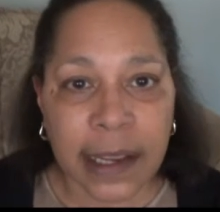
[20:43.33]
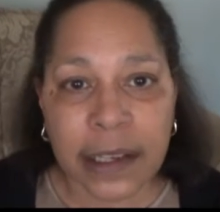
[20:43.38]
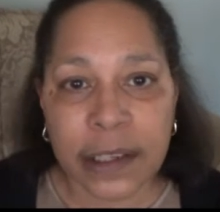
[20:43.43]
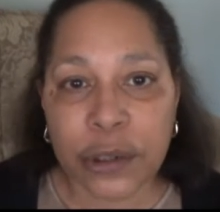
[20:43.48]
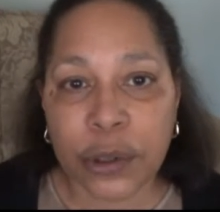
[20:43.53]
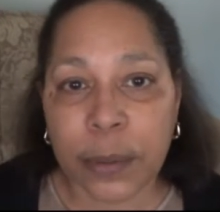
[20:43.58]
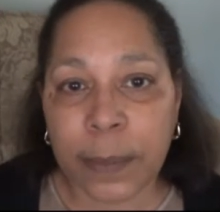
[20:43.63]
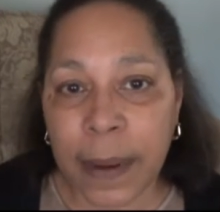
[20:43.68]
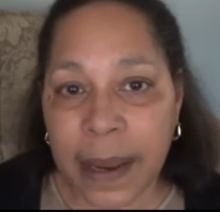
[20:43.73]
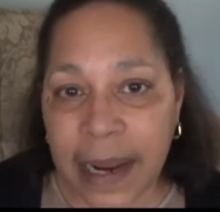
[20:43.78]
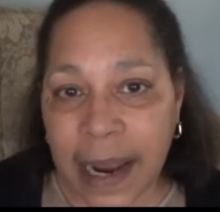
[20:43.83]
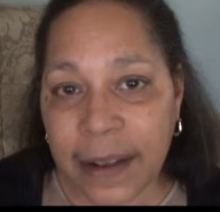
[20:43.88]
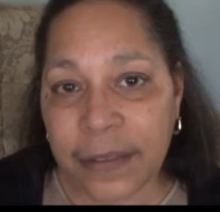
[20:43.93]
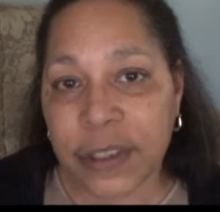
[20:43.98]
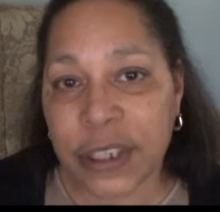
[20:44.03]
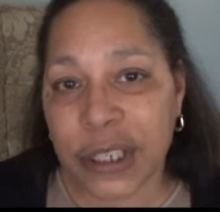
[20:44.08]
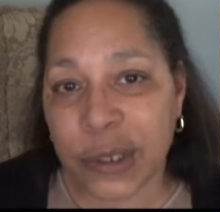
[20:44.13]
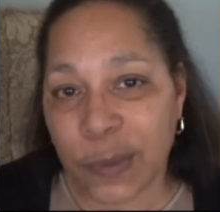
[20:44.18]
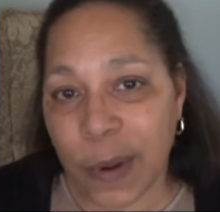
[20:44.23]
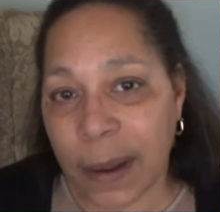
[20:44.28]
So I might have
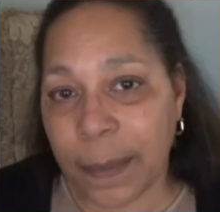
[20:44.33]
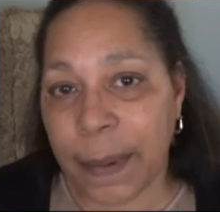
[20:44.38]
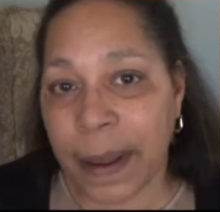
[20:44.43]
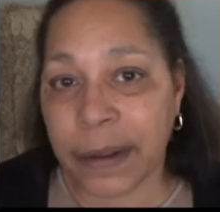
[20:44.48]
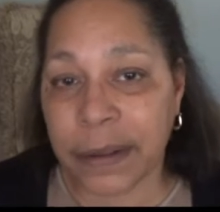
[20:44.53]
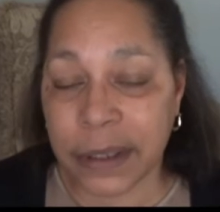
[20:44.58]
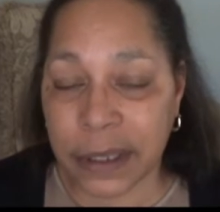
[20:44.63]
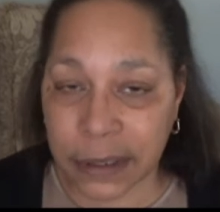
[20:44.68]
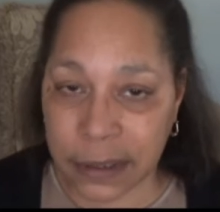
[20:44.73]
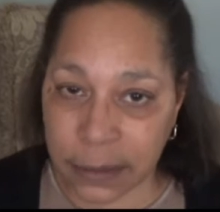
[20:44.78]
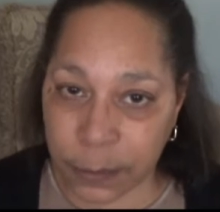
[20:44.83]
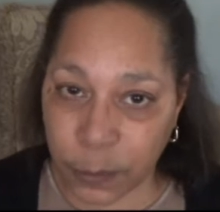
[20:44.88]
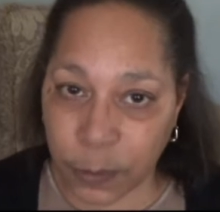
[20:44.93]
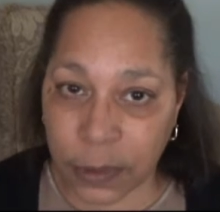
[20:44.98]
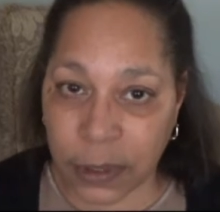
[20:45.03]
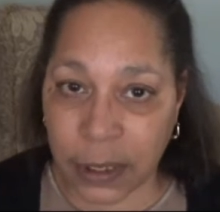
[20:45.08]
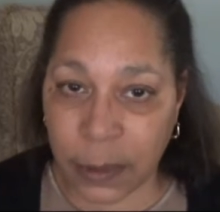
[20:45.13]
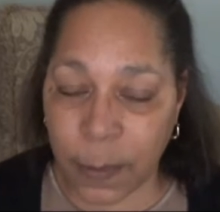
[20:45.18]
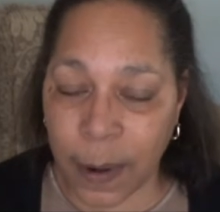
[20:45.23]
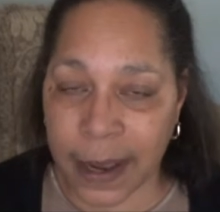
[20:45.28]
to swap out the
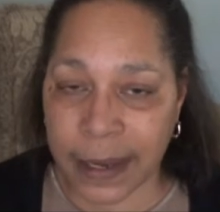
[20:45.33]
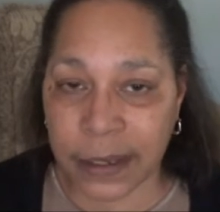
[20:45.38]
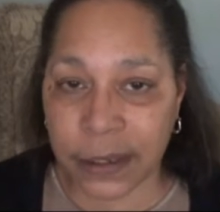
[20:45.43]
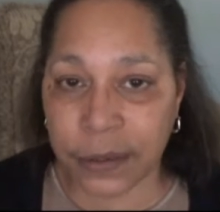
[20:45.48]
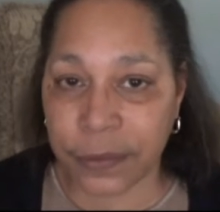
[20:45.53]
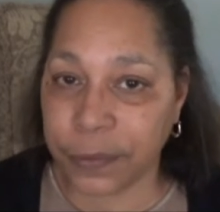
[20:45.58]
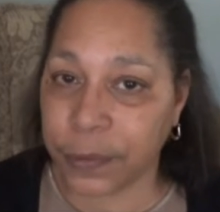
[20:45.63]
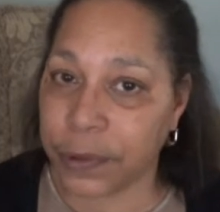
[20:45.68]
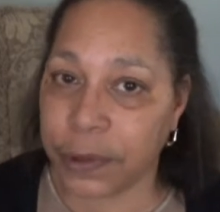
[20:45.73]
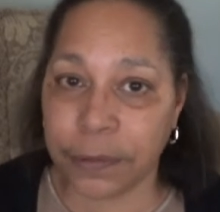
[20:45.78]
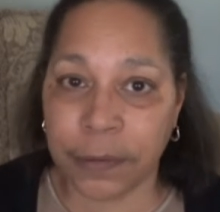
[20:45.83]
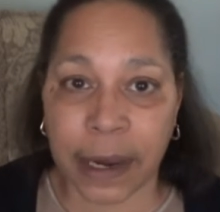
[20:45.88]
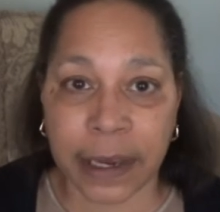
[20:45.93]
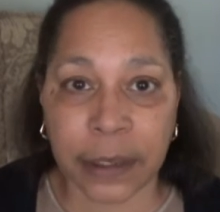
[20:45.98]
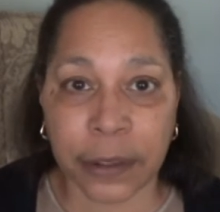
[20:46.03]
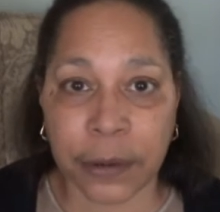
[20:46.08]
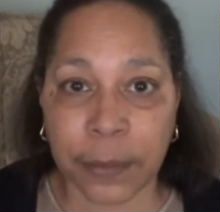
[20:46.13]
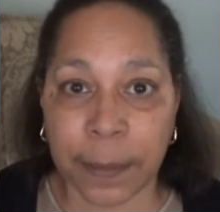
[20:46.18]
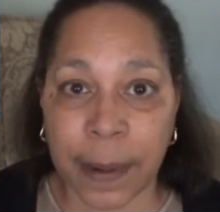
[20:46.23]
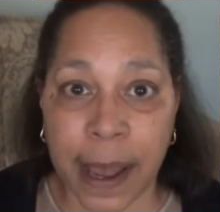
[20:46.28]
Woolly Winder for the
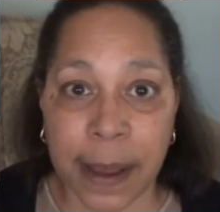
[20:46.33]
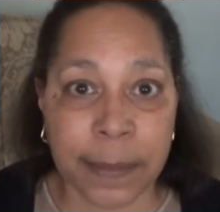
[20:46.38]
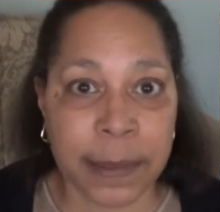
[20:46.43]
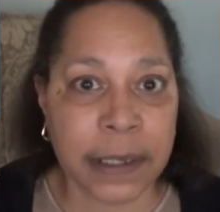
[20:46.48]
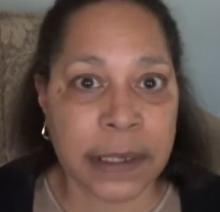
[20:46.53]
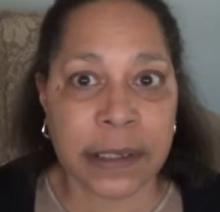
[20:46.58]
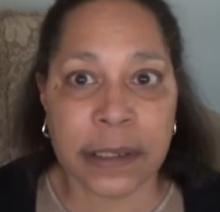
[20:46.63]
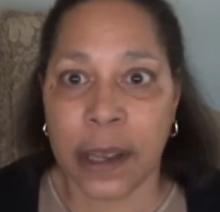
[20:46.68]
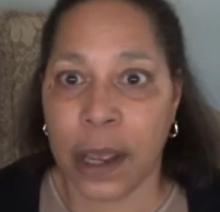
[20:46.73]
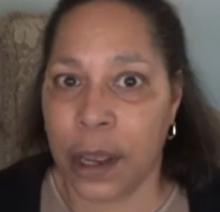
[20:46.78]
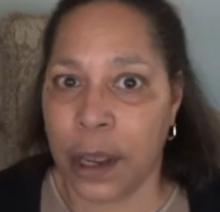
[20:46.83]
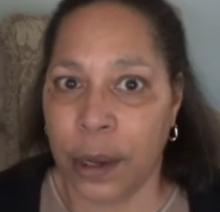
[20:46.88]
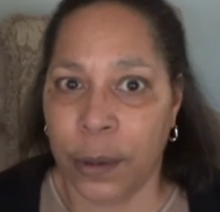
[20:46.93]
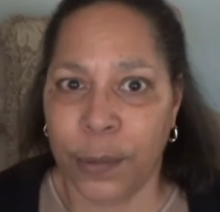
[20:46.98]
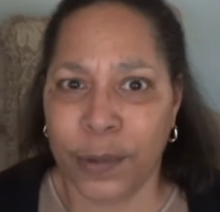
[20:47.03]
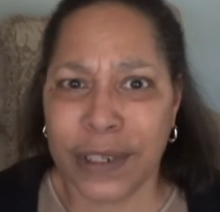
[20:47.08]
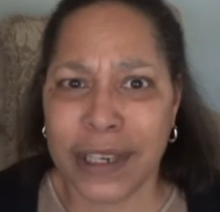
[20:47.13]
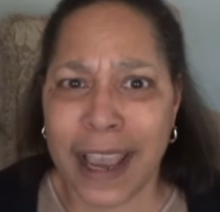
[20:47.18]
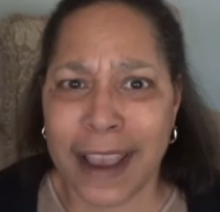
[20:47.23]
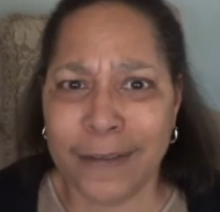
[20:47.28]
regular bobbins,
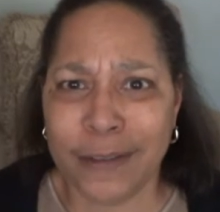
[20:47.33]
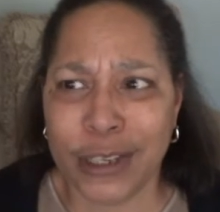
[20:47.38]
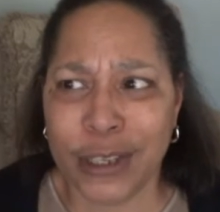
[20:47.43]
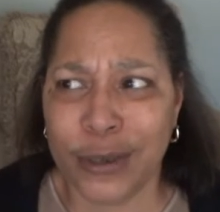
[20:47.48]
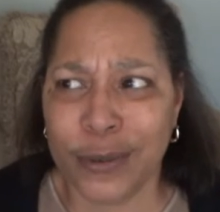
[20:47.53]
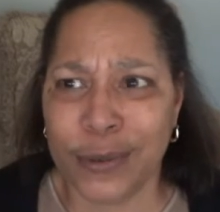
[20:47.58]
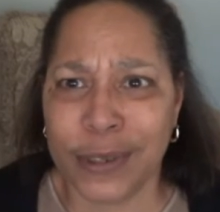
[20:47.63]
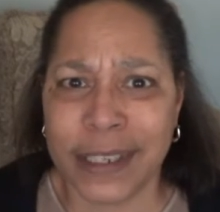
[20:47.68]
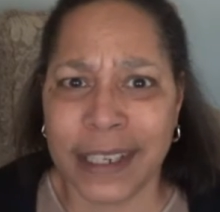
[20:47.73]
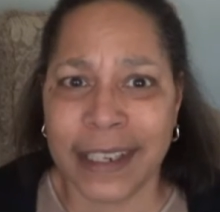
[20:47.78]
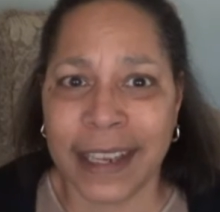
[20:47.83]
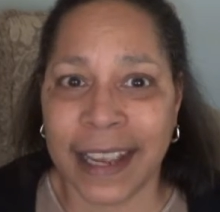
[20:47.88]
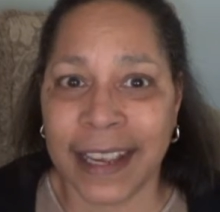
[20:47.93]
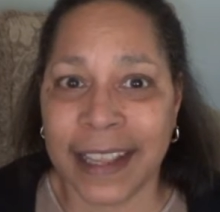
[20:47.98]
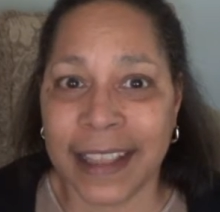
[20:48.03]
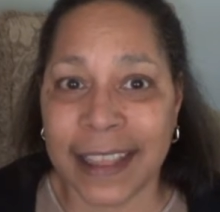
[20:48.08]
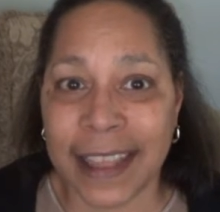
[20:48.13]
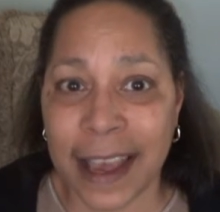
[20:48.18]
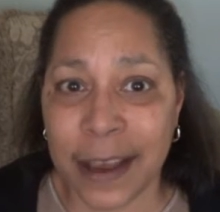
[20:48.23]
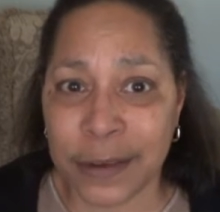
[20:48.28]
which I haven't used in like
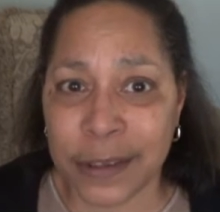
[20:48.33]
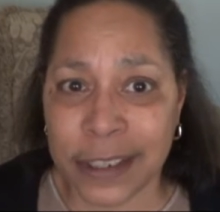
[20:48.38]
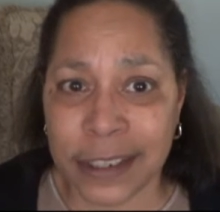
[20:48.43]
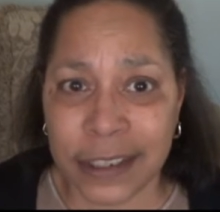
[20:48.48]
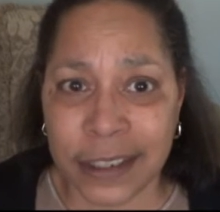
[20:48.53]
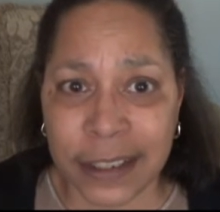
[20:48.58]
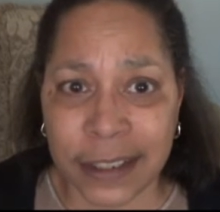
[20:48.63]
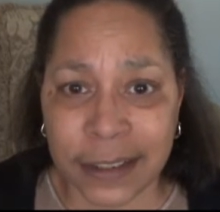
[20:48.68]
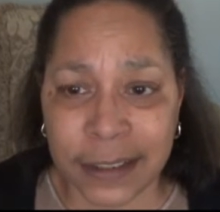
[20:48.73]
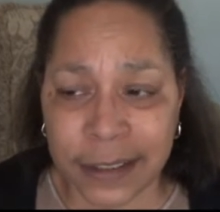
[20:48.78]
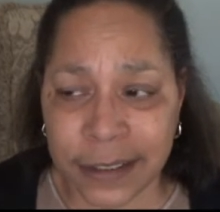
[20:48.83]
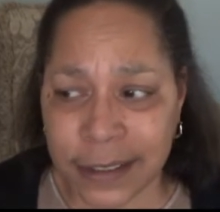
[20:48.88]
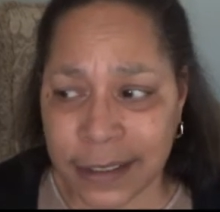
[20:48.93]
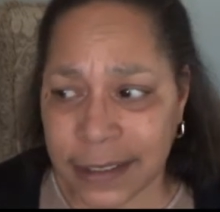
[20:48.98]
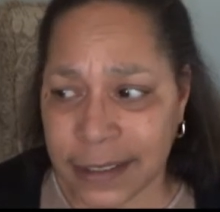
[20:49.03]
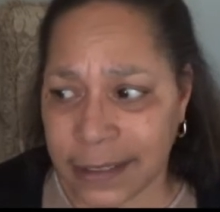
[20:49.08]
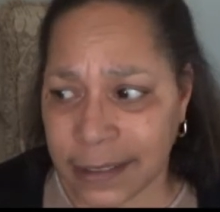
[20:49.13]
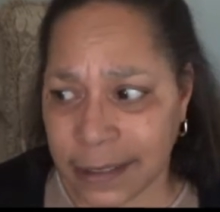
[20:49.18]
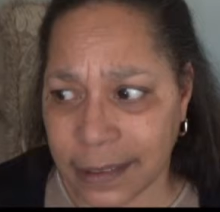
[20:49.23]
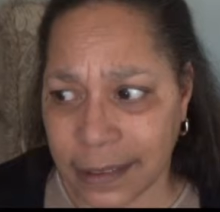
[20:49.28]
1,000
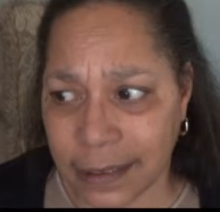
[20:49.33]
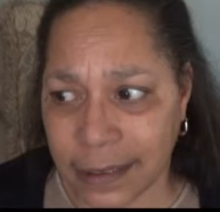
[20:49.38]
years.